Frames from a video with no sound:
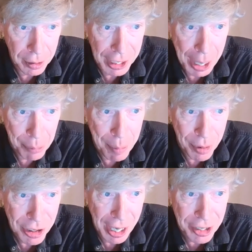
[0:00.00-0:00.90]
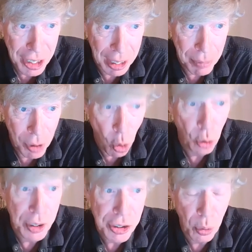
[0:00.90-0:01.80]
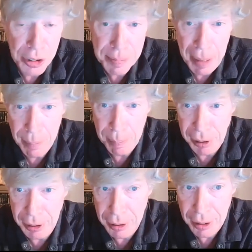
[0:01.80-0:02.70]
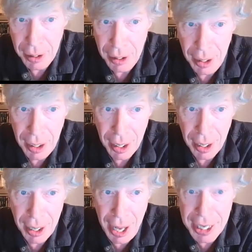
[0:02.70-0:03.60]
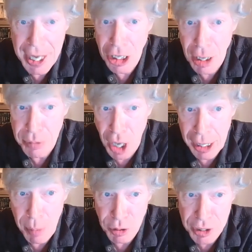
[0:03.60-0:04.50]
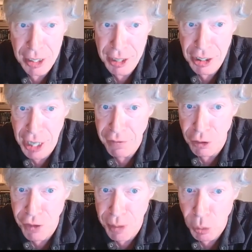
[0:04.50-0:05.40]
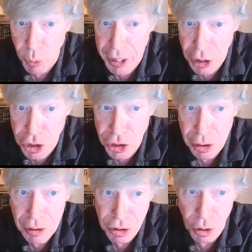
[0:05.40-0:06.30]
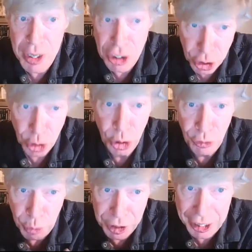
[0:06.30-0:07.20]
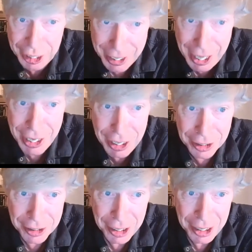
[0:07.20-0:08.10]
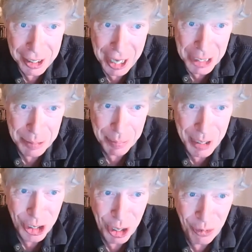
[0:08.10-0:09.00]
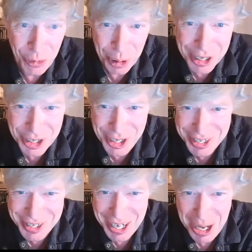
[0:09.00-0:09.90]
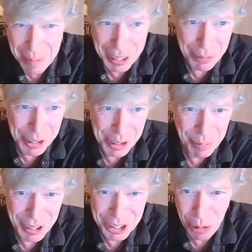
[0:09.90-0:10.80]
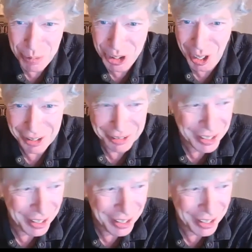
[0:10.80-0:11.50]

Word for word: I can't remember his last name. Horace, Horace Pamplin. Uh, and he ended up dying about 10 days after Vimy Ridge. So he served with the Canadian Expeditionary Forces, but he was a British home child.